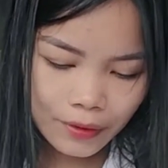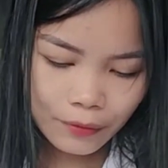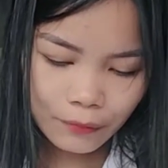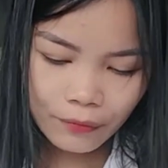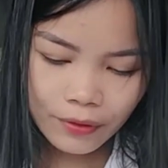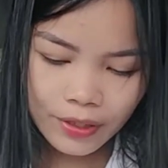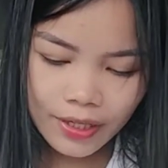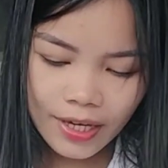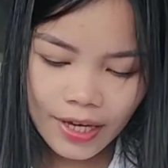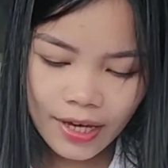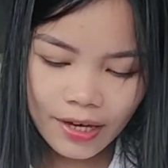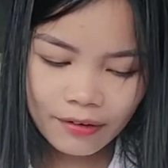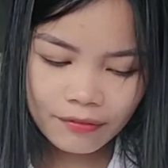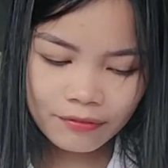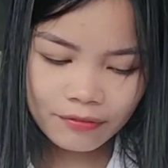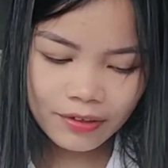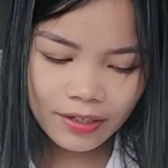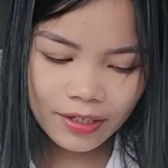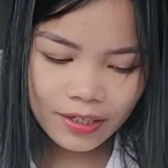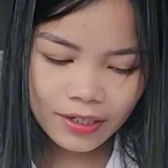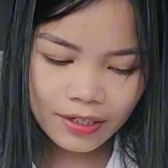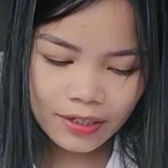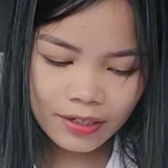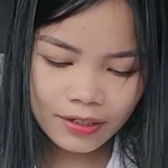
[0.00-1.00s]
we have
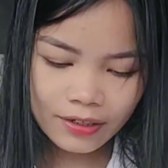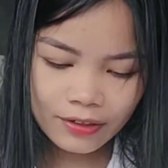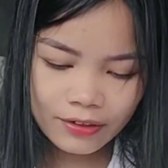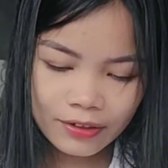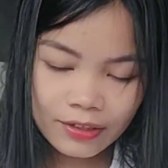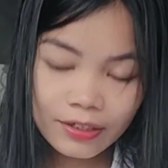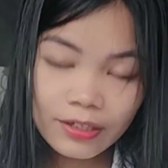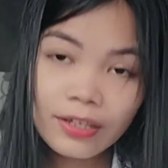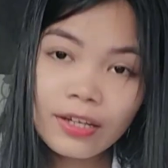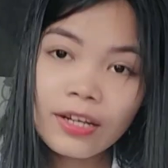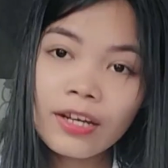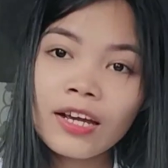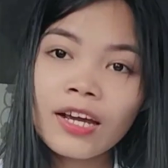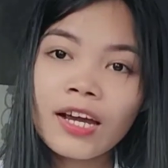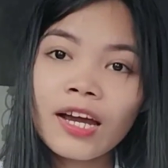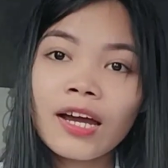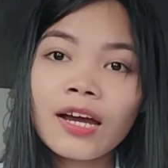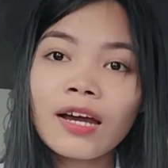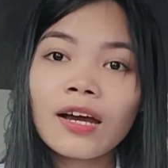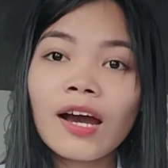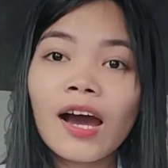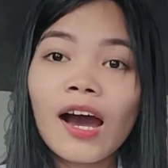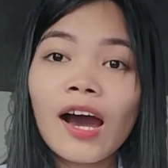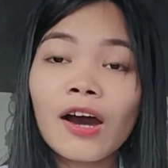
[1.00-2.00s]
here in
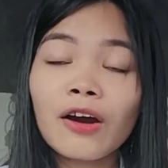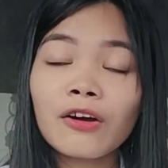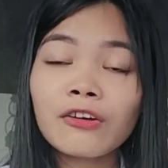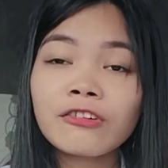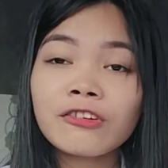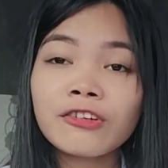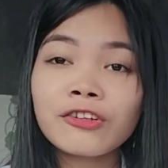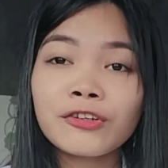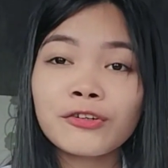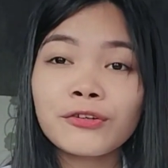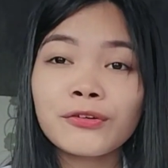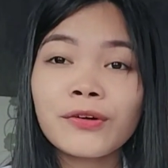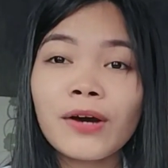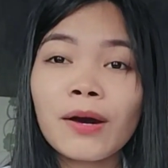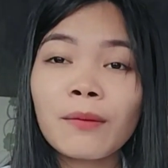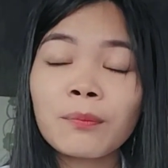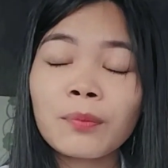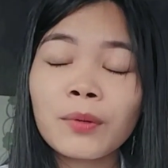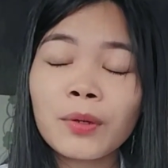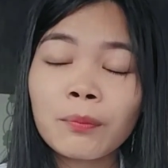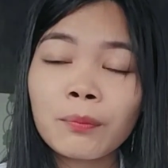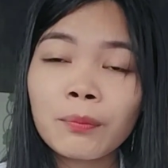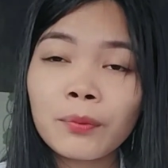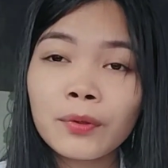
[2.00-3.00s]
how you
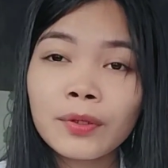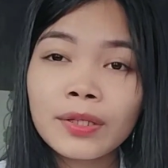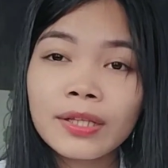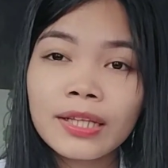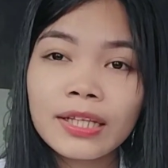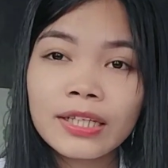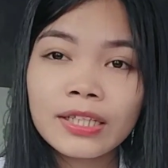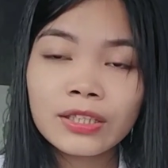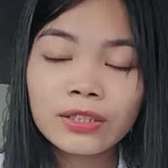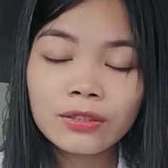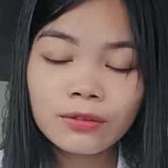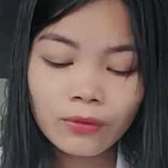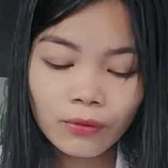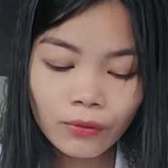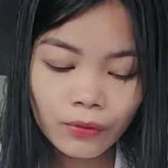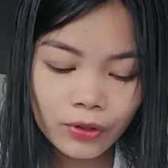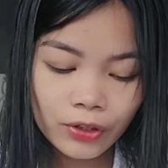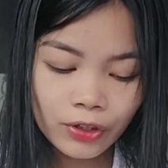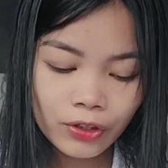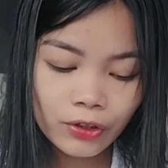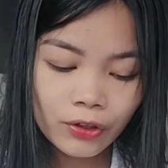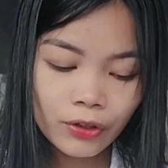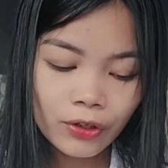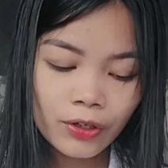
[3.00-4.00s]
appropriately
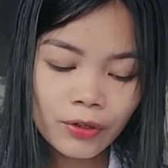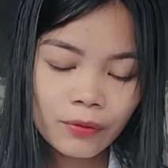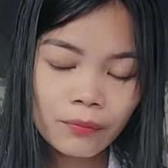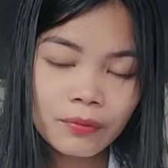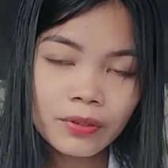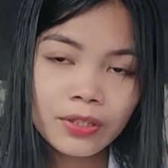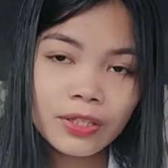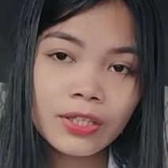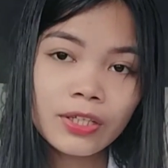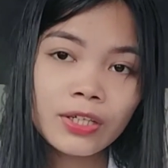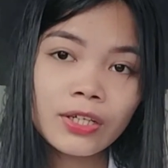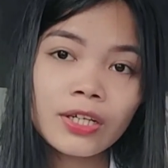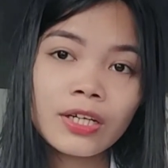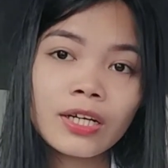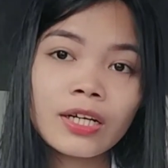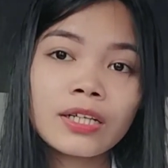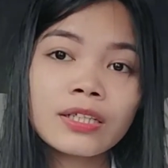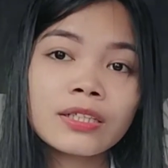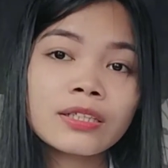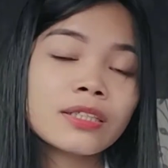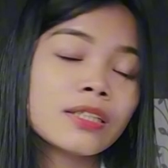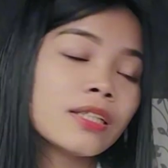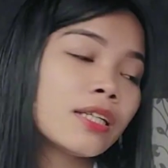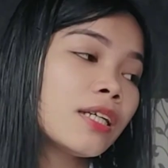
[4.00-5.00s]
store your
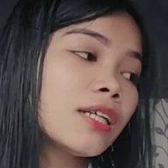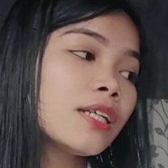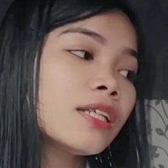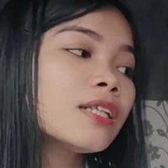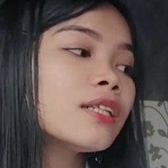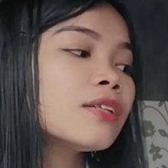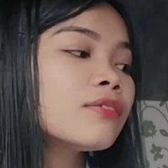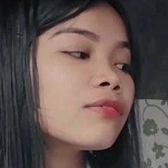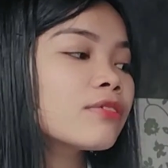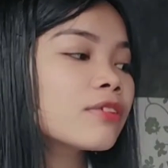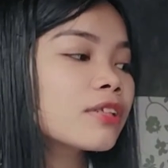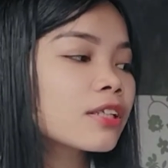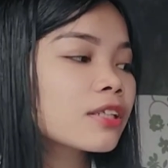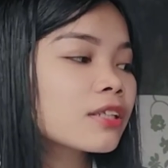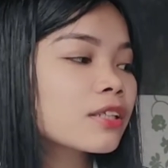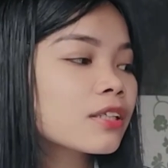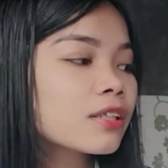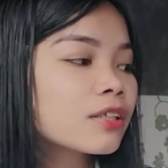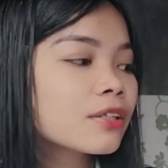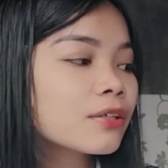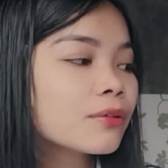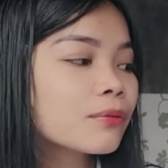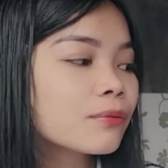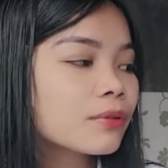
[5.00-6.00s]
materials is first
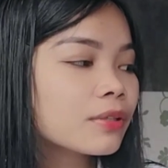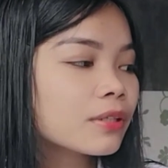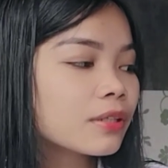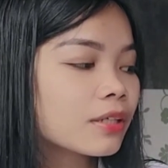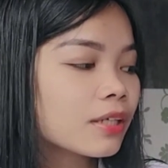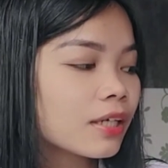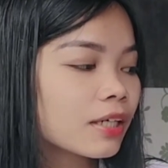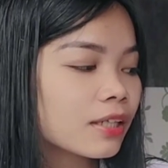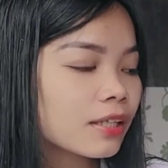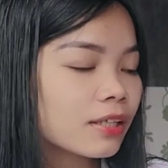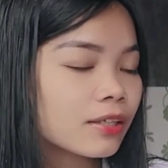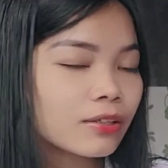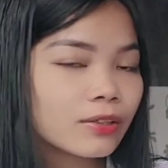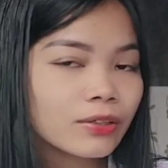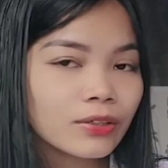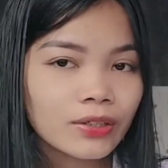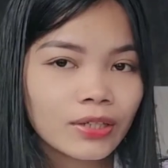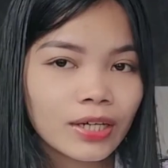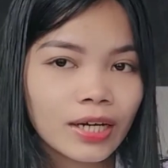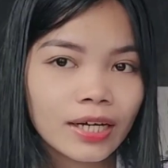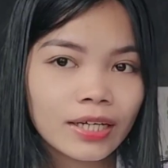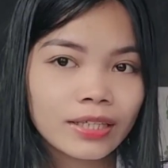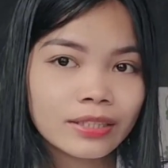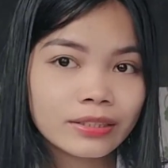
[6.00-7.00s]
you will
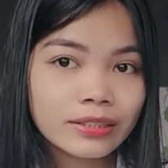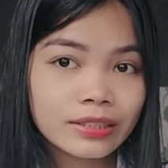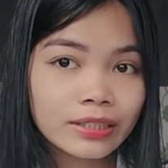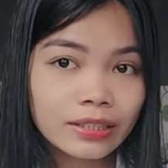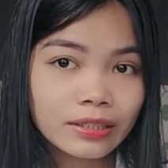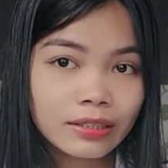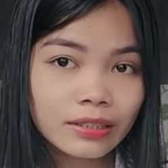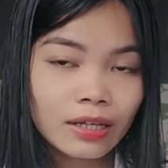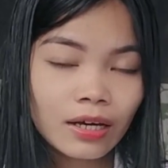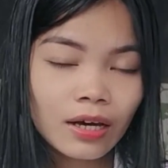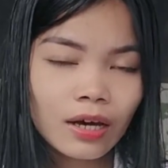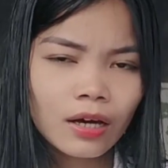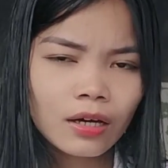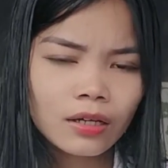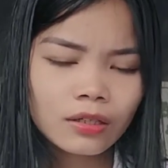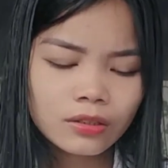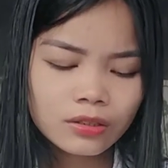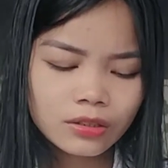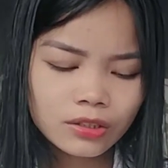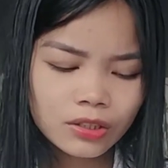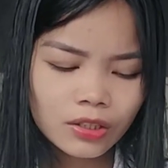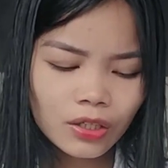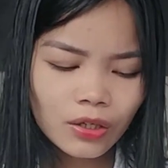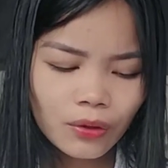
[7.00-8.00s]
categorize it.
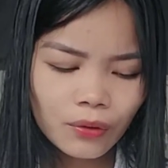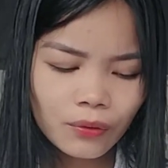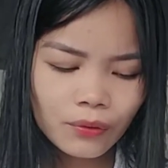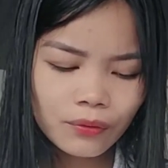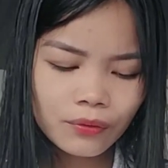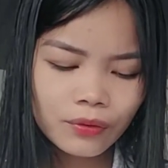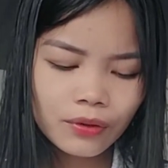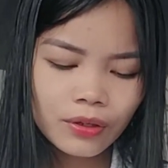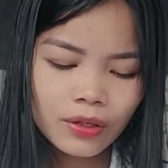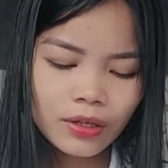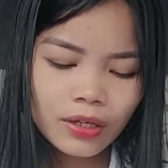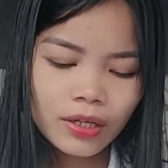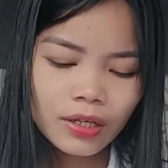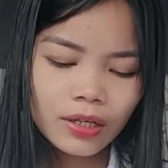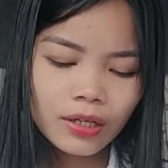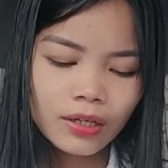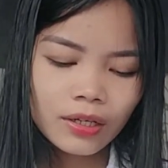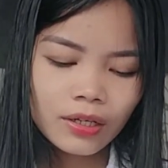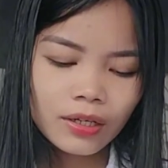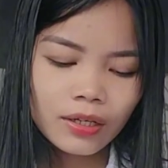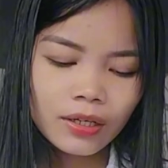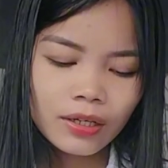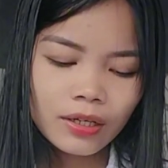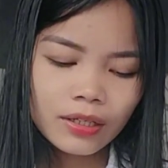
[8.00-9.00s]
So
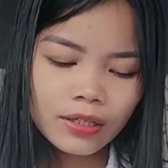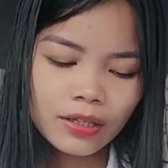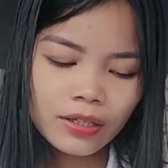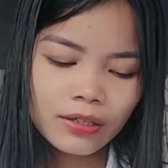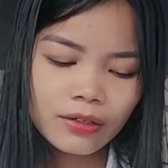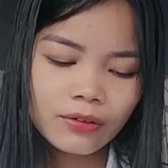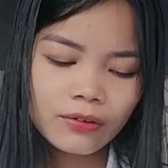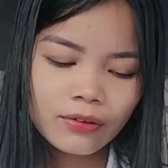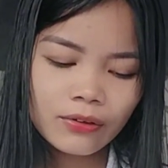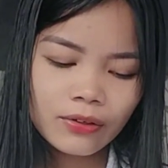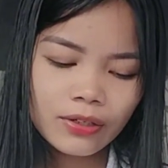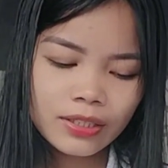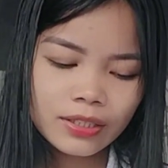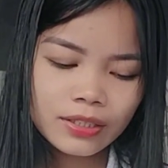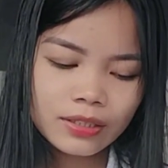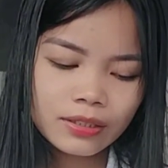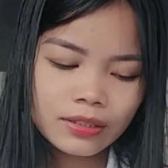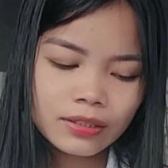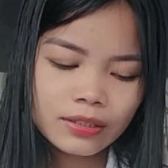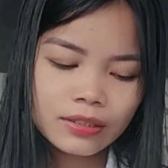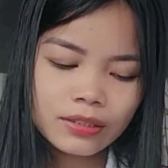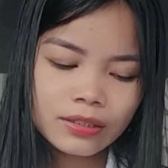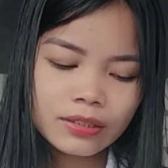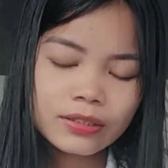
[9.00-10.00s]

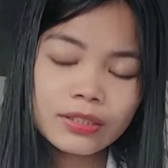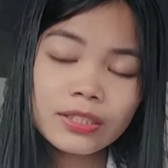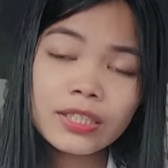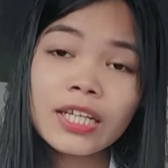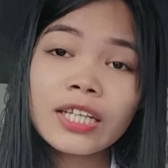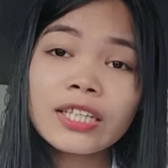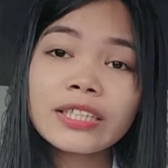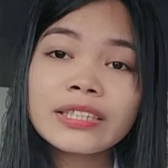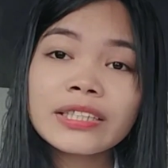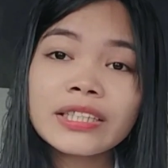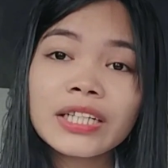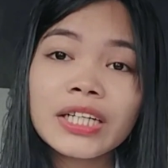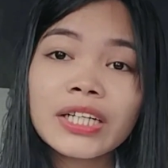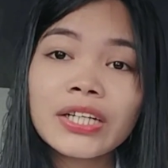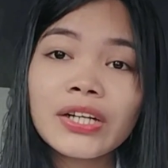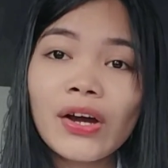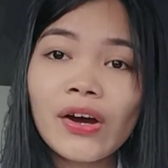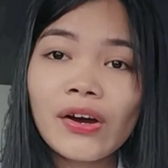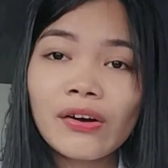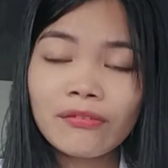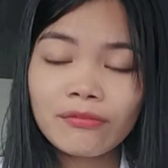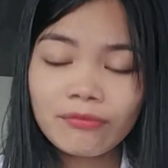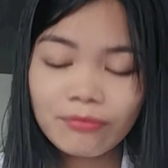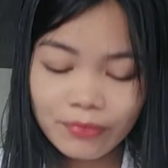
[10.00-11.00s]
categorization
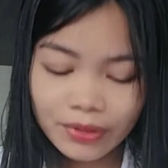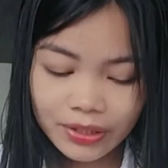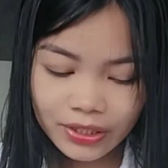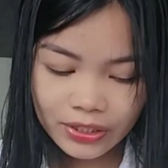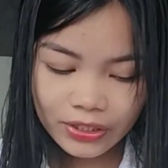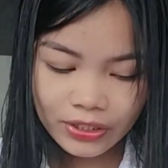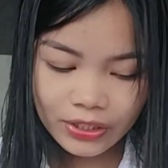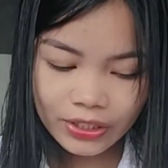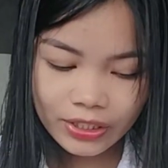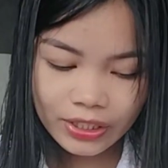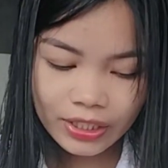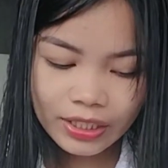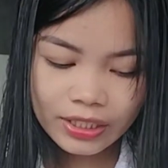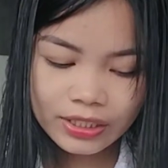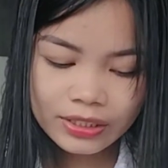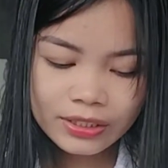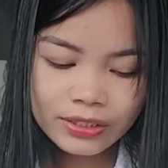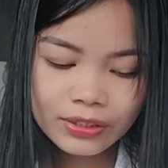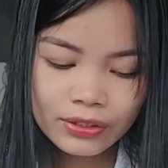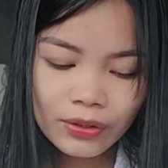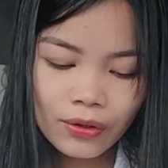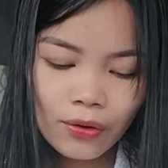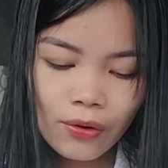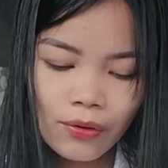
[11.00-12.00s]
of materials.
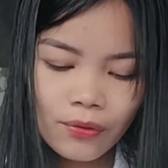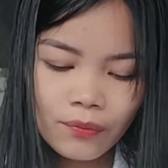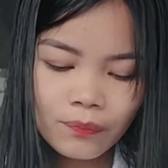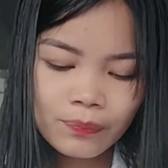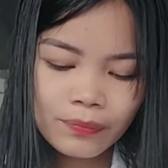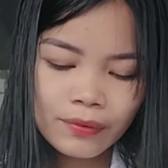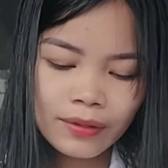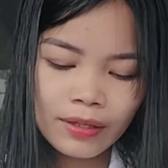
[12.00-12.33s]
So